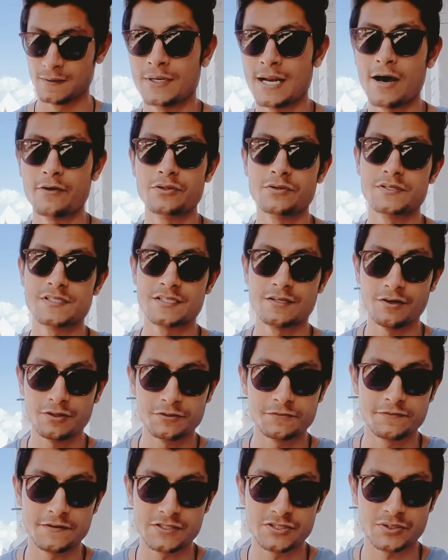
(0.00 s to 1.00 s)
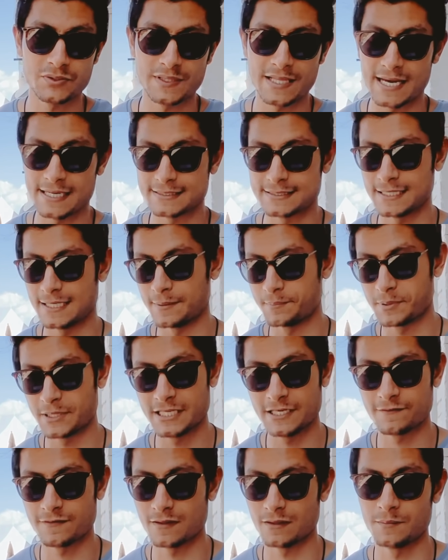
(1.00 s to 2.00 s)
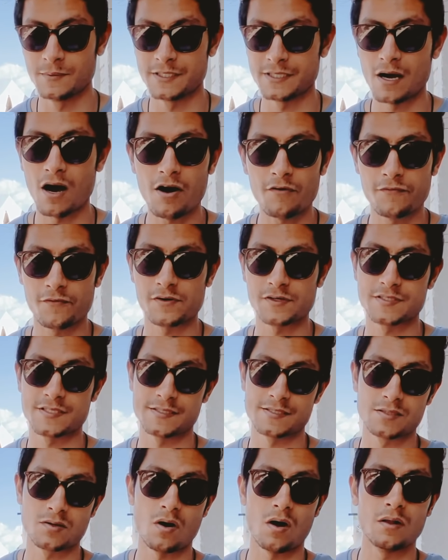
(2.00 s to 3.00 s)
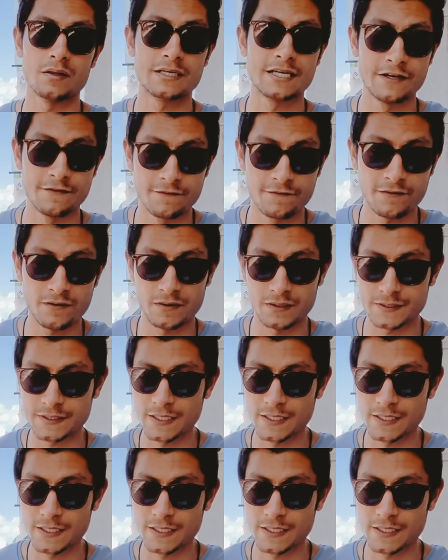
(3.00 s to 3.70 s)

Now there is another feature that PDF Element offers, it's called Convert.